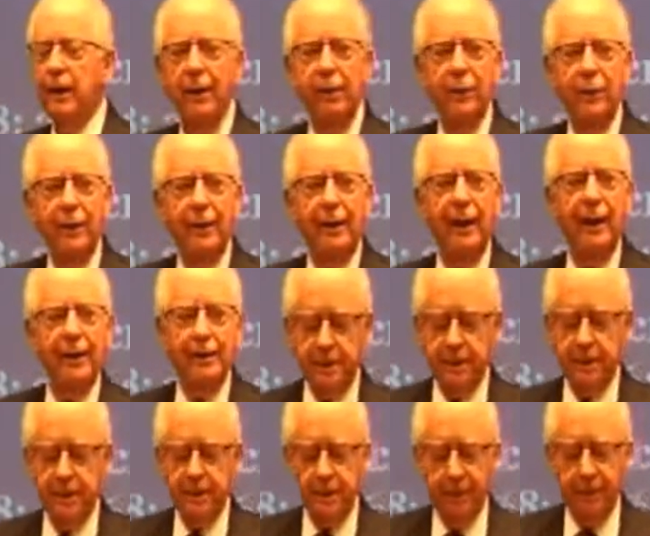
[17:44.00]
He
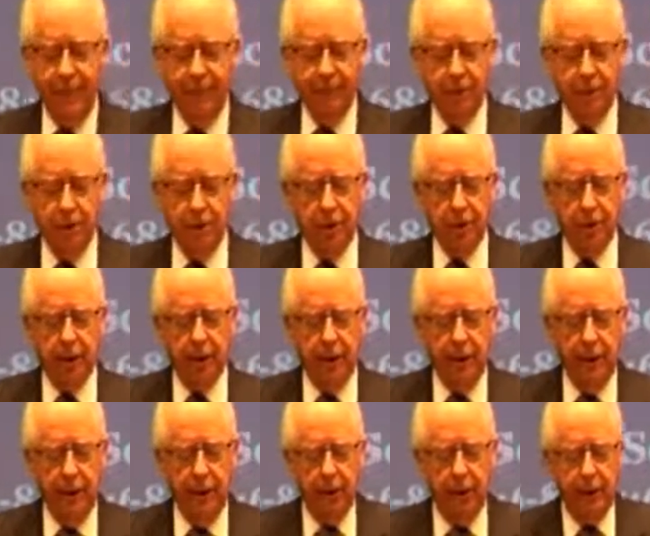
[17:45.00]
realizes that time is short.
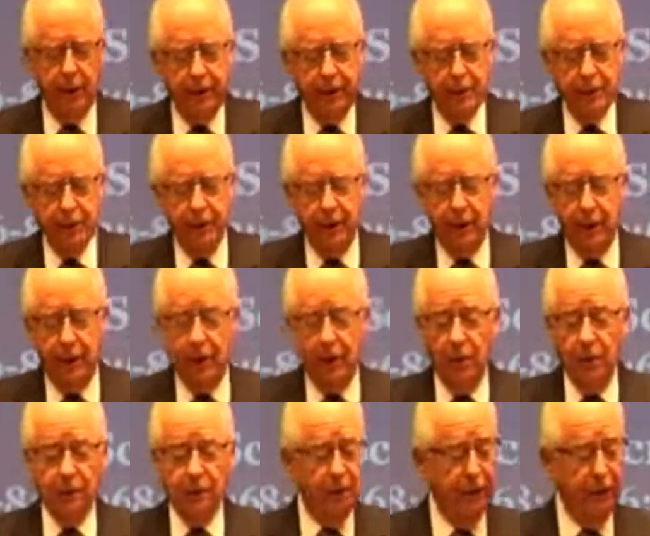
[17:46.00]
In fact, Satan
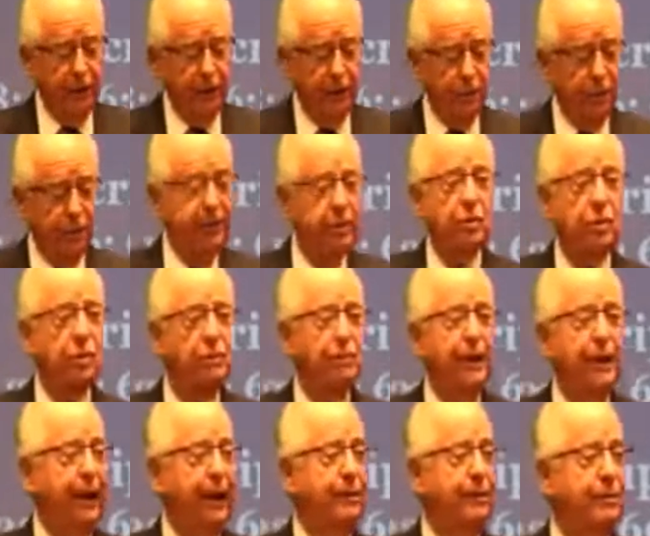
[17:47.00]
knows that eventually he's going to be
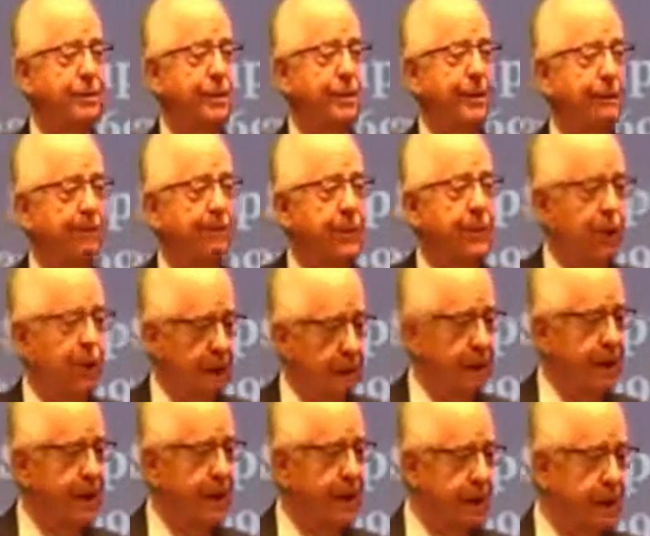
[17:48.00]
cast in to
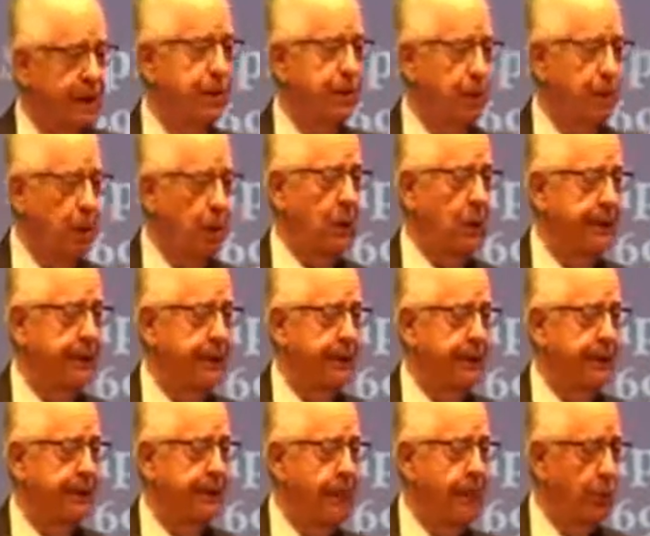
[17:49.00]
that place called
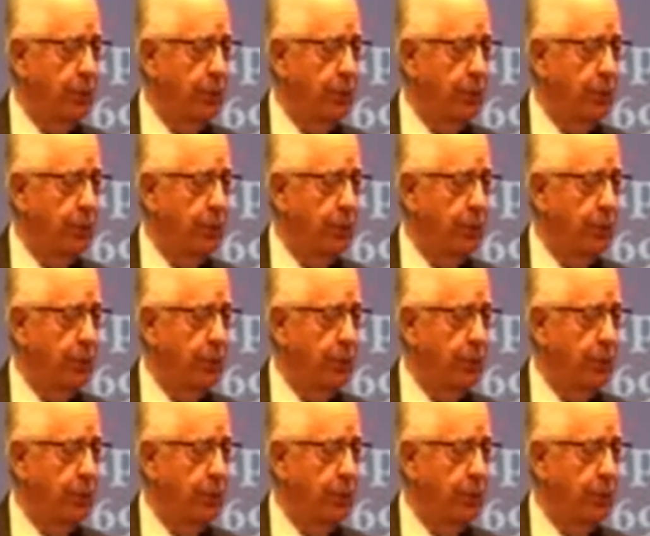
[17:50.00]
hell.